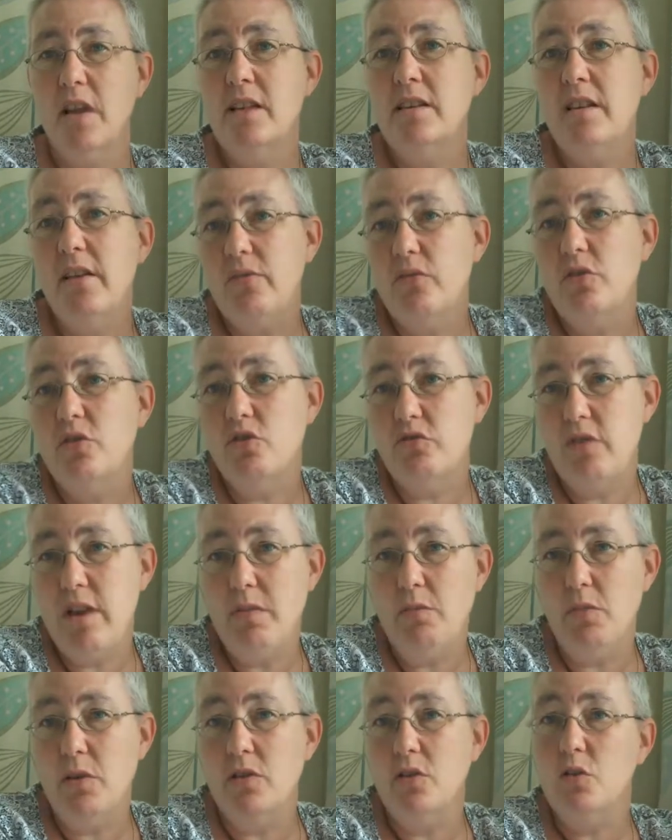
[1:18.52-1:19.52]
different
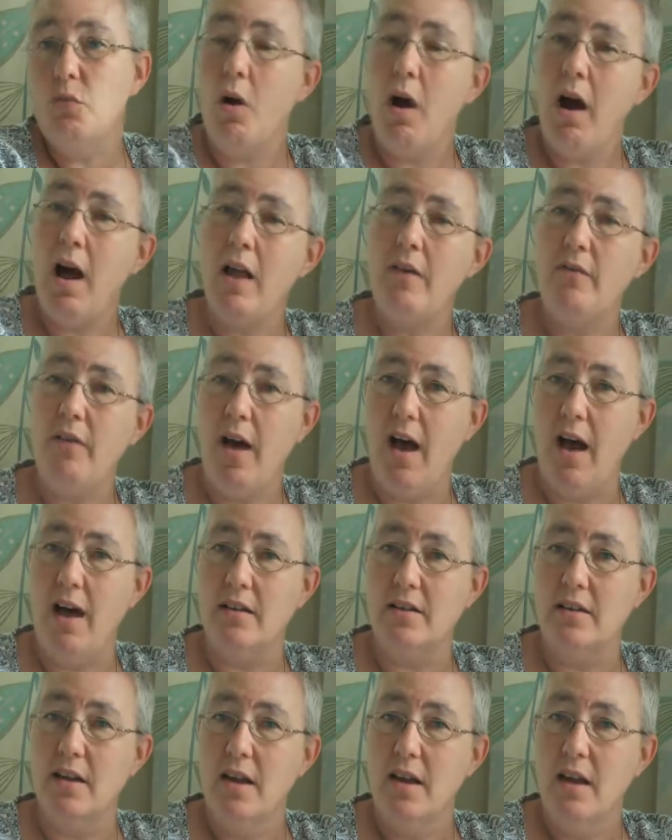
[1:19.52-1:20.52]
treatment to what I've
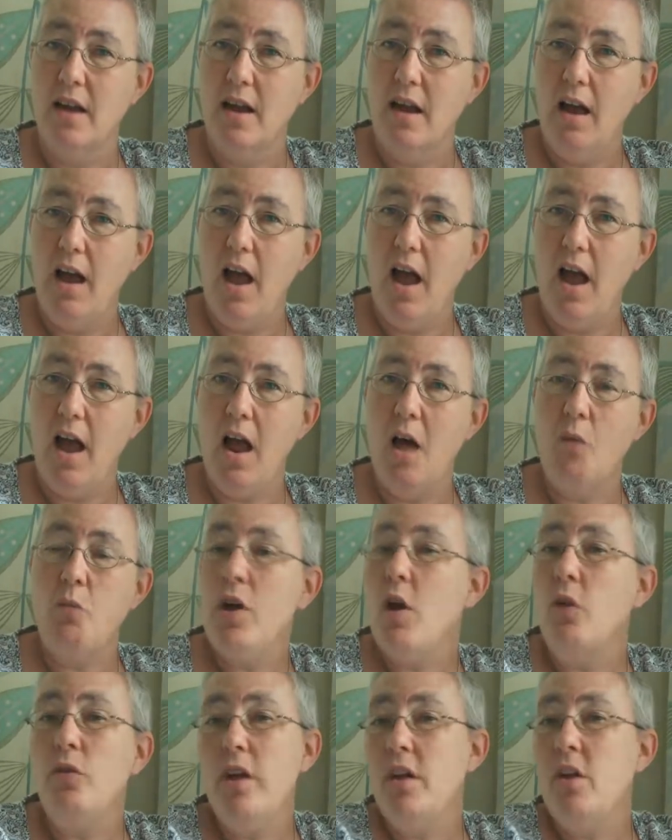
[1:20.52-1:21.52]
had. And
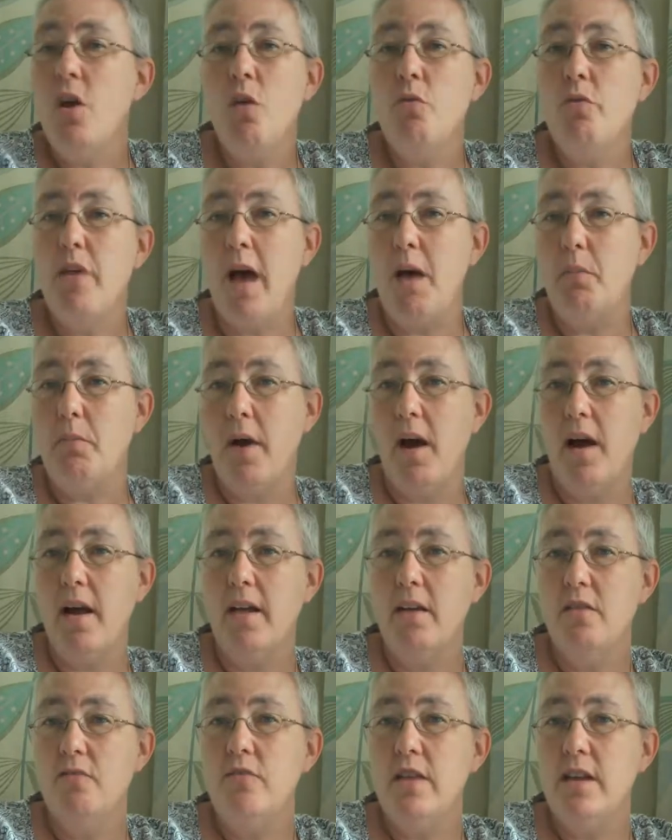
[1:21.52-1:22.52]
we only know that
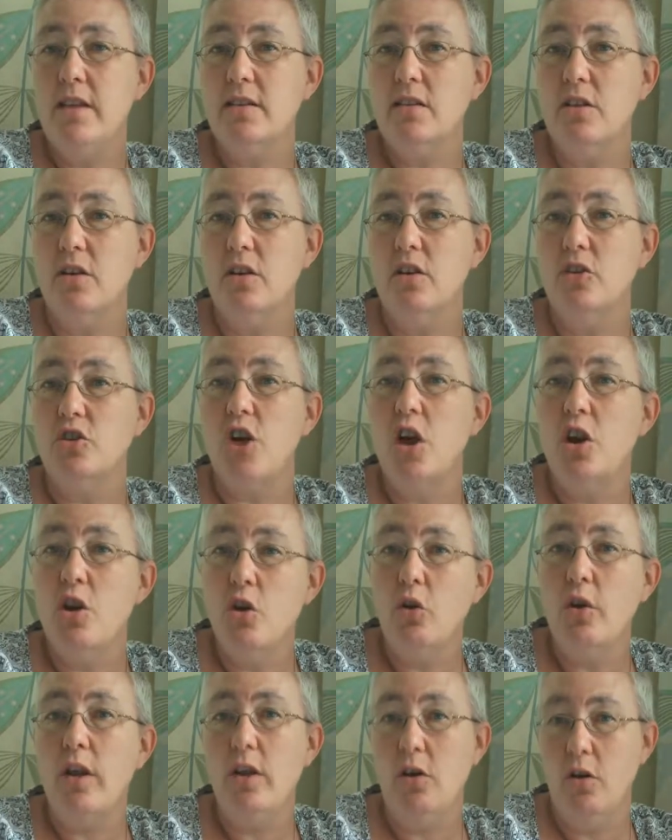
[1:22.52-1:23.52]
by research and
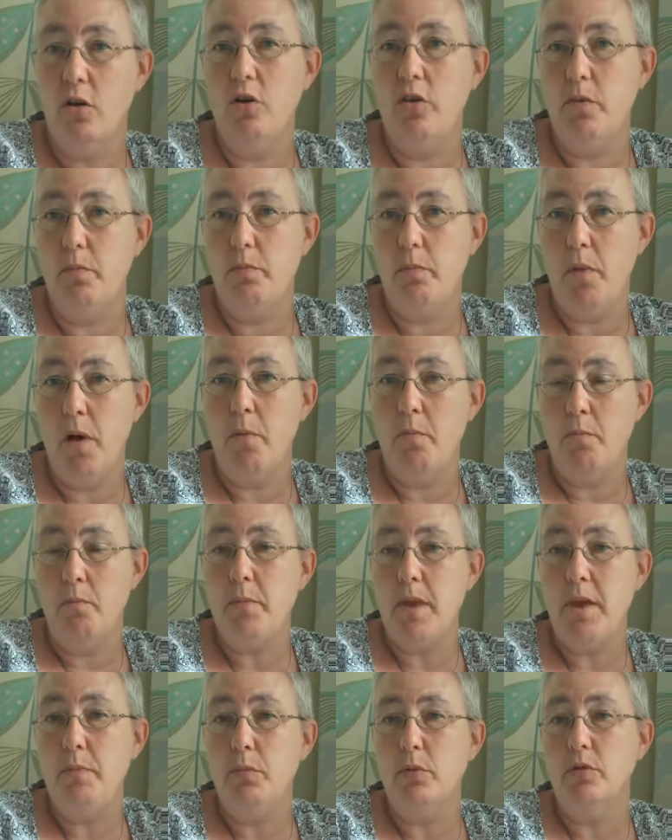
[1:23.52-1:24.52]
looking at other
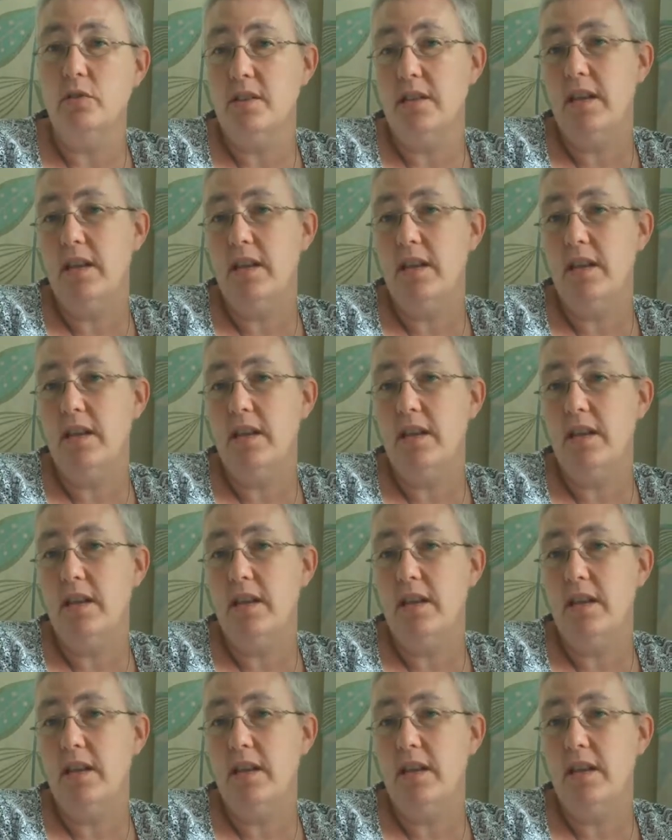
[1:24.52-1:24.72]
people's